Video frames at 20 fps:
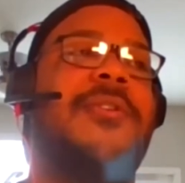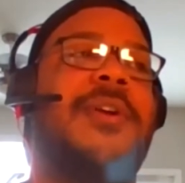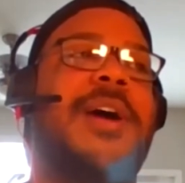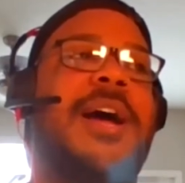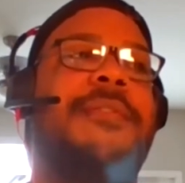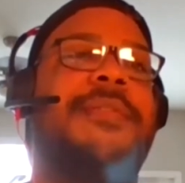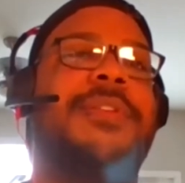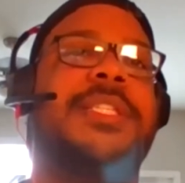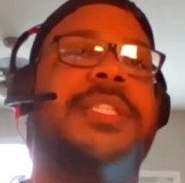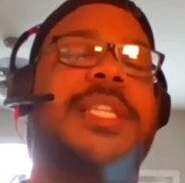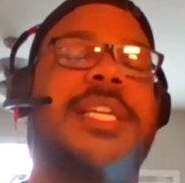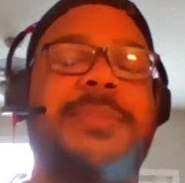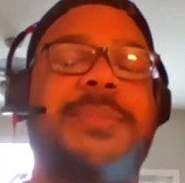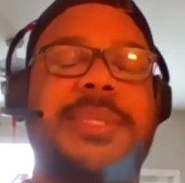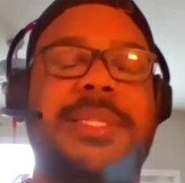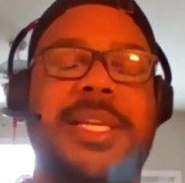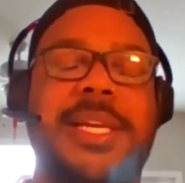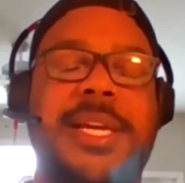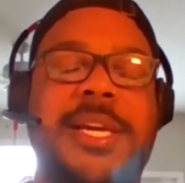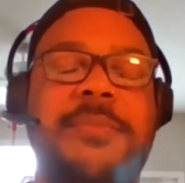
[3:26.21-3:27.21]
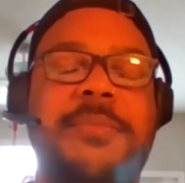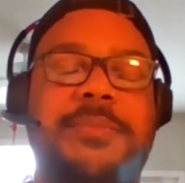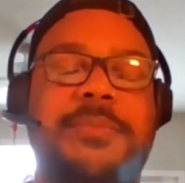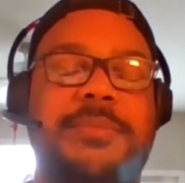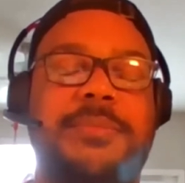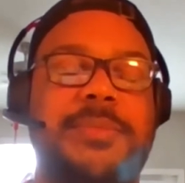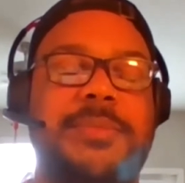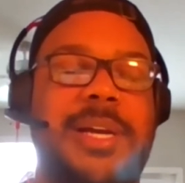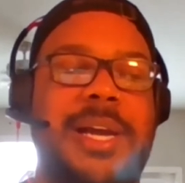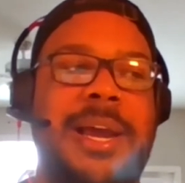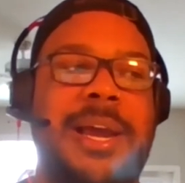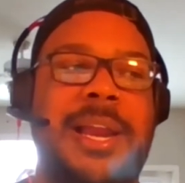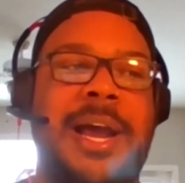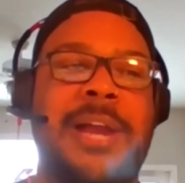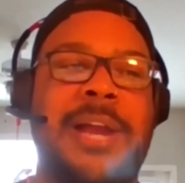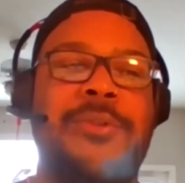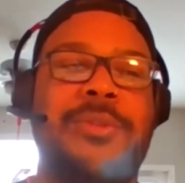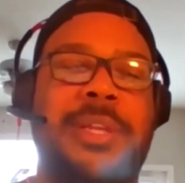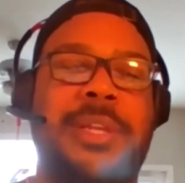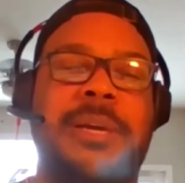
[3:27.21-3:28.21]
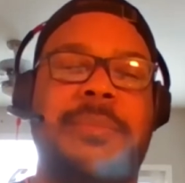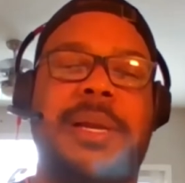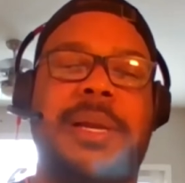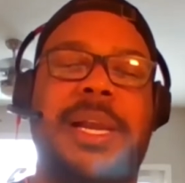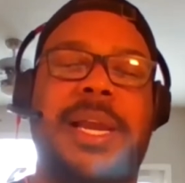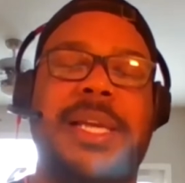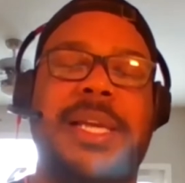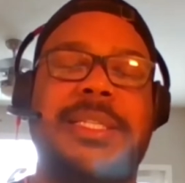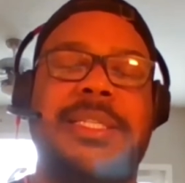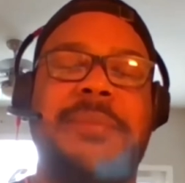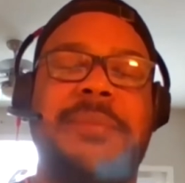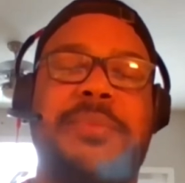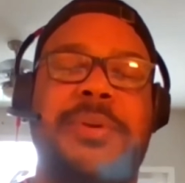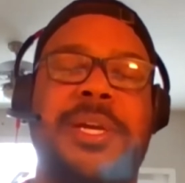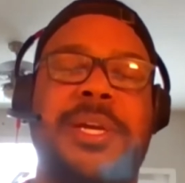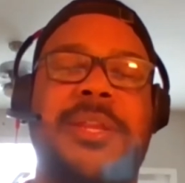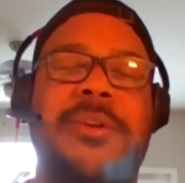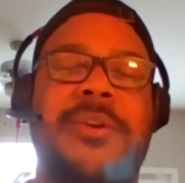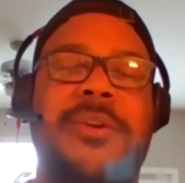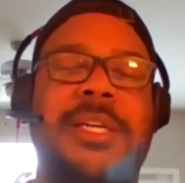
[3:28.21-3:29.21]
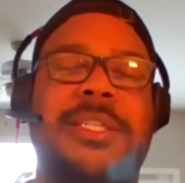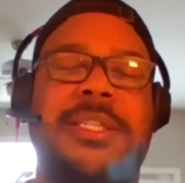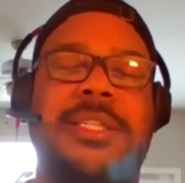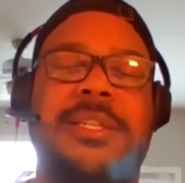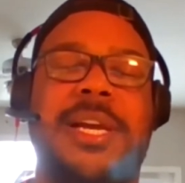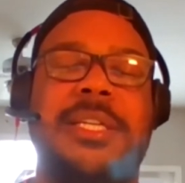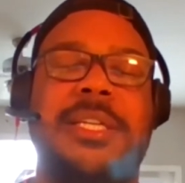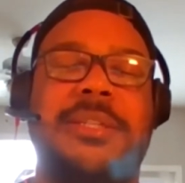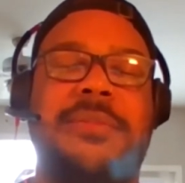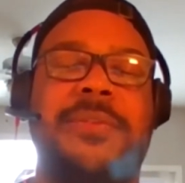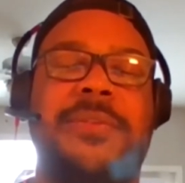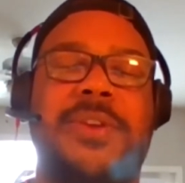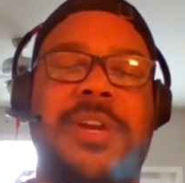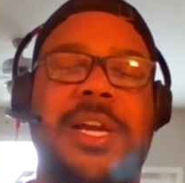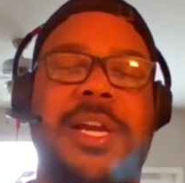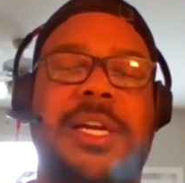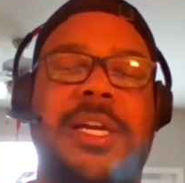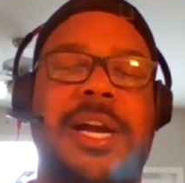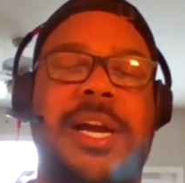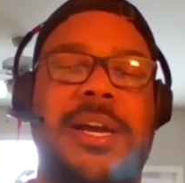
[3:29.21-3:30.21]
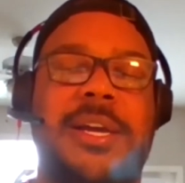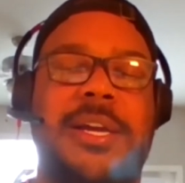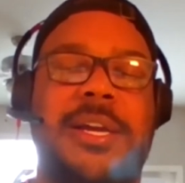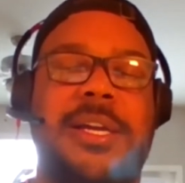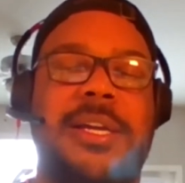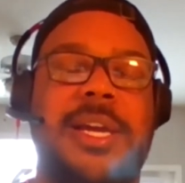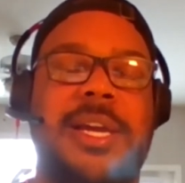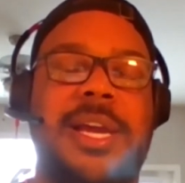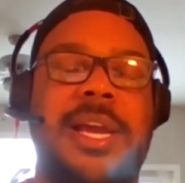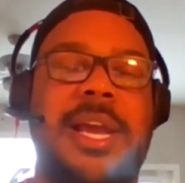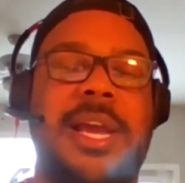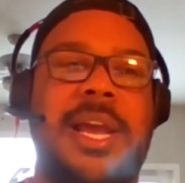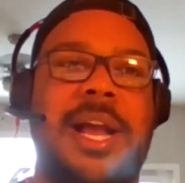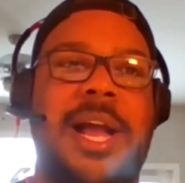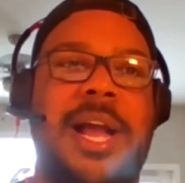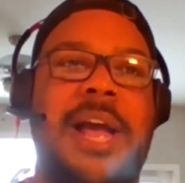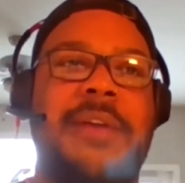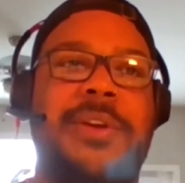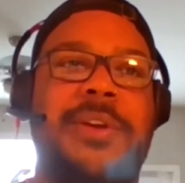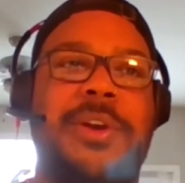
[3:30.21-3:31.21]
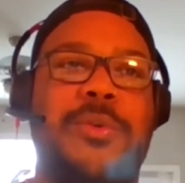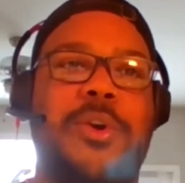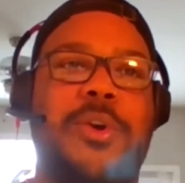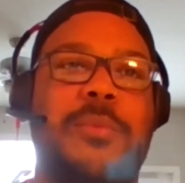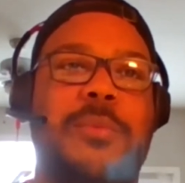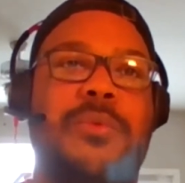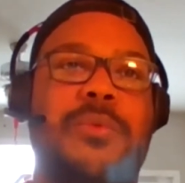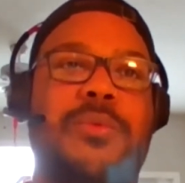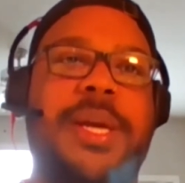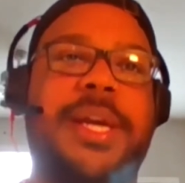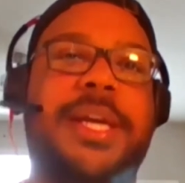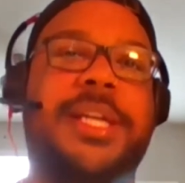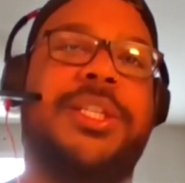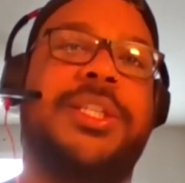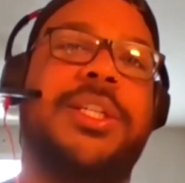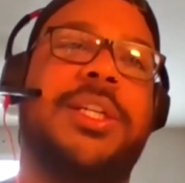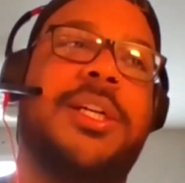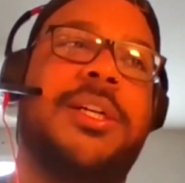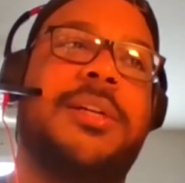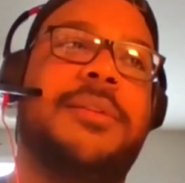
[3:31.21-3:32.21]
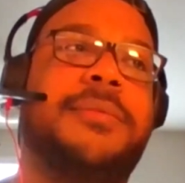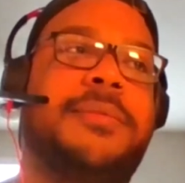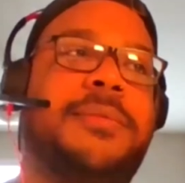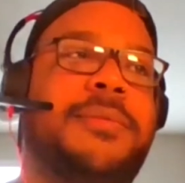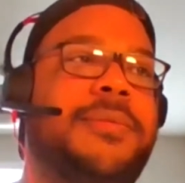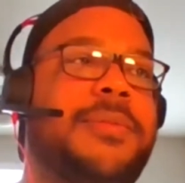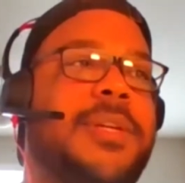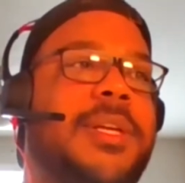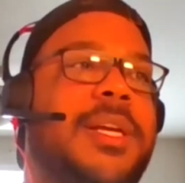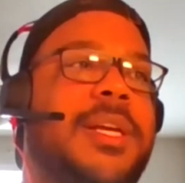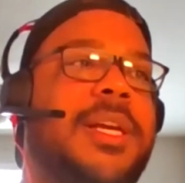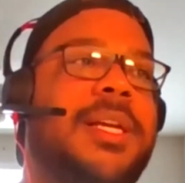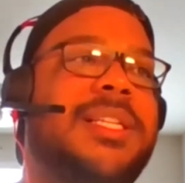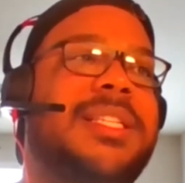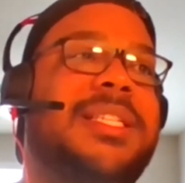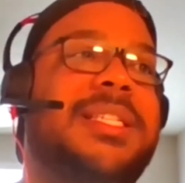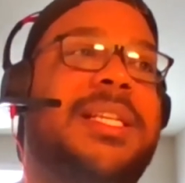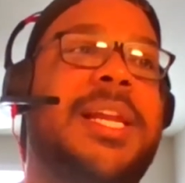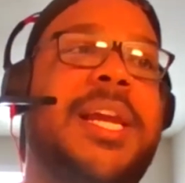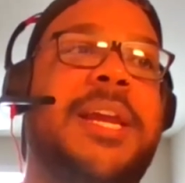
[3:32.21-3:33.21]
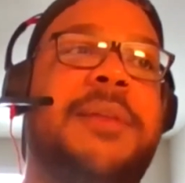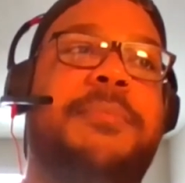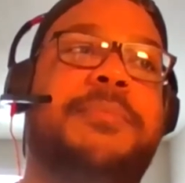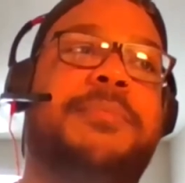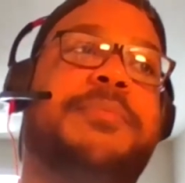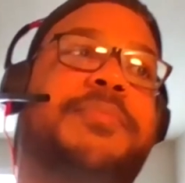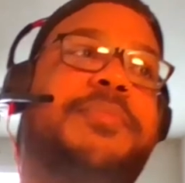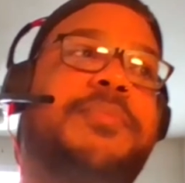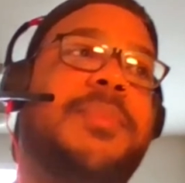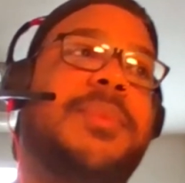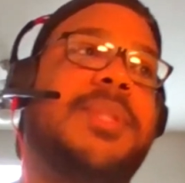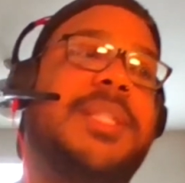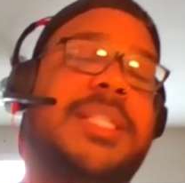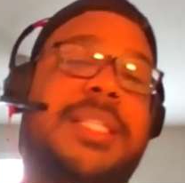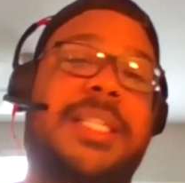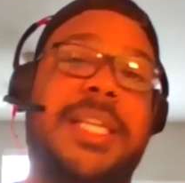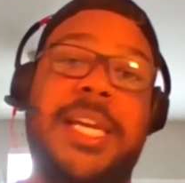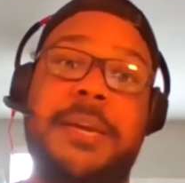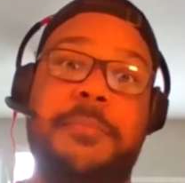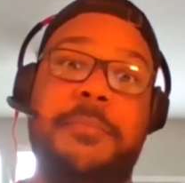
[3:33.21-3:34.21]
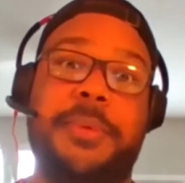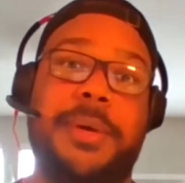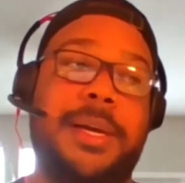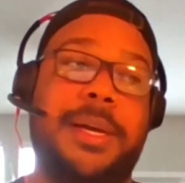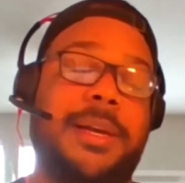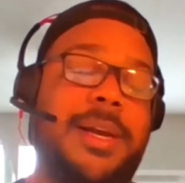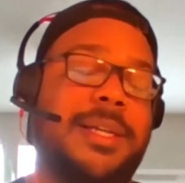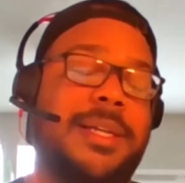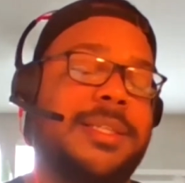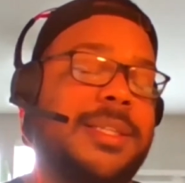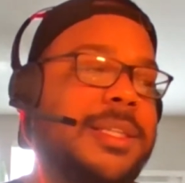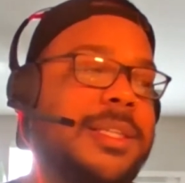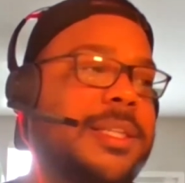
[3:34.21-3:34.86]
have a deep sleep, and I don't think I'm a light sleeper either. I just feel like I have a normal range of sleep deep, I guess